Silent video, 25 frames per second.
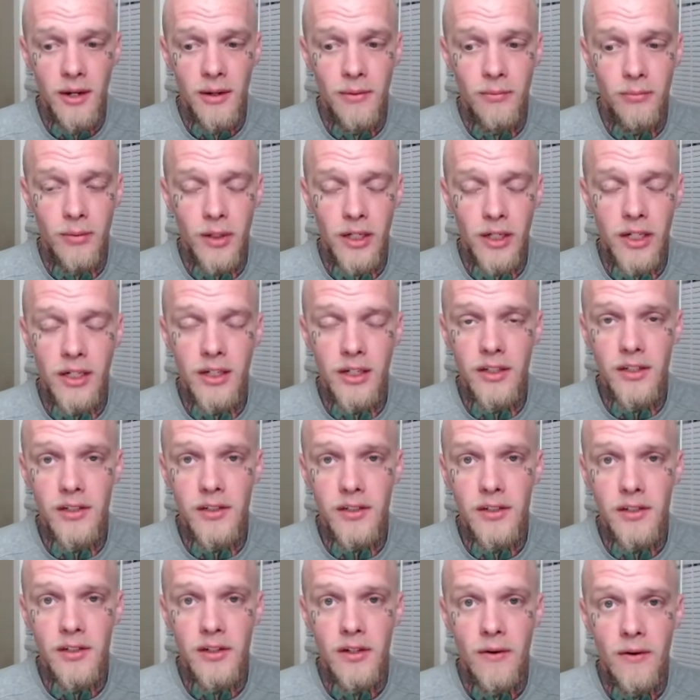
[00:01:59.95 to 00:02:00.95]

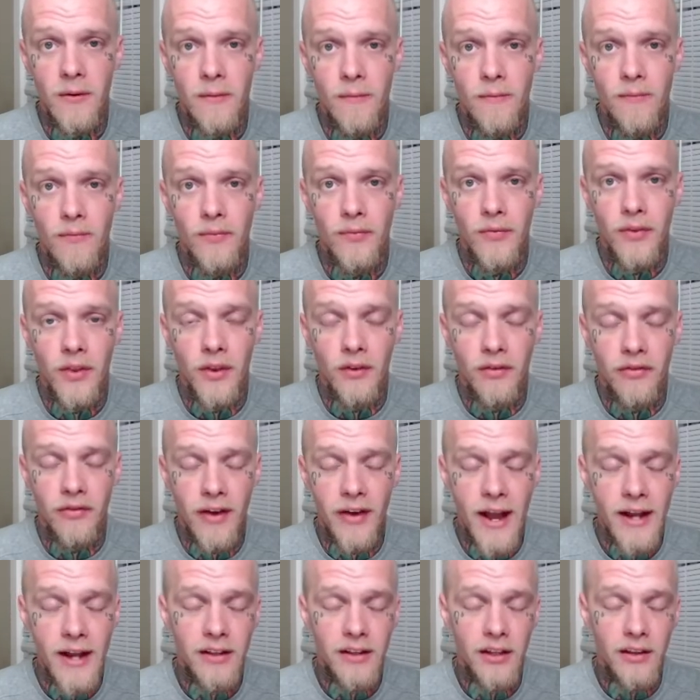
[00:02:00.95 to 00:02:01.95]
because the
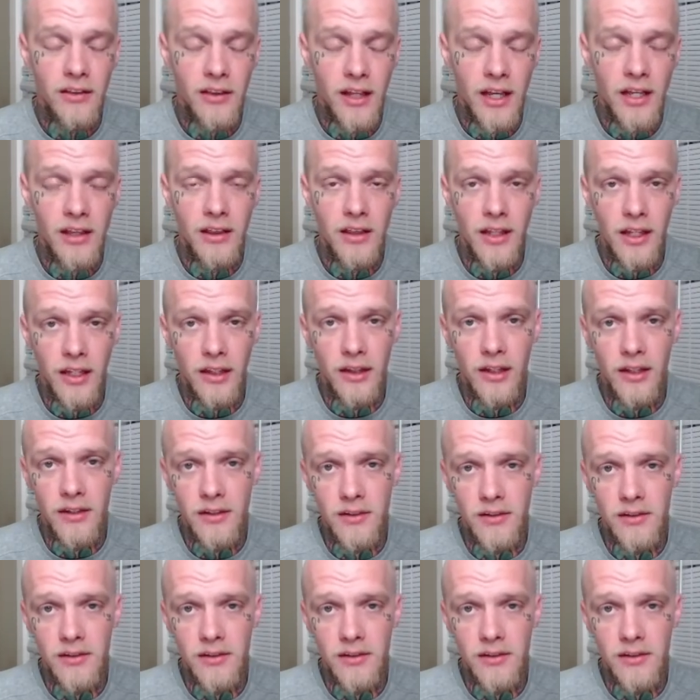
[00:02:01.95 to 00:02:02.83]
fact that they think this is a